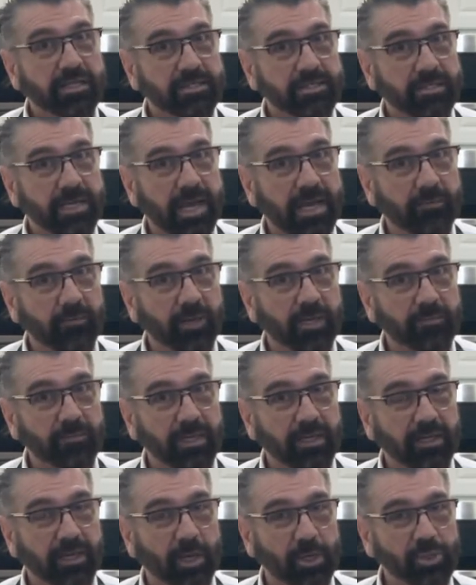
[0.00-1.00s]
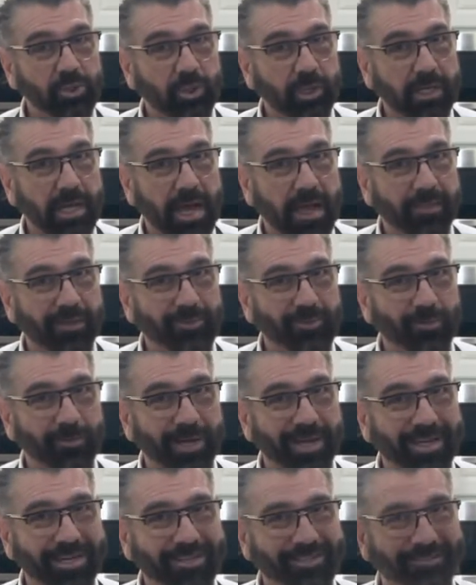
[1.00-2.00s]
Stay with me and I'll show you how these
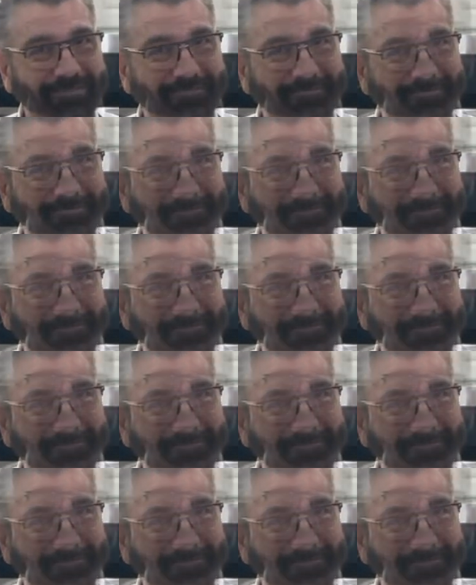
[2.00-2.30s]
are made.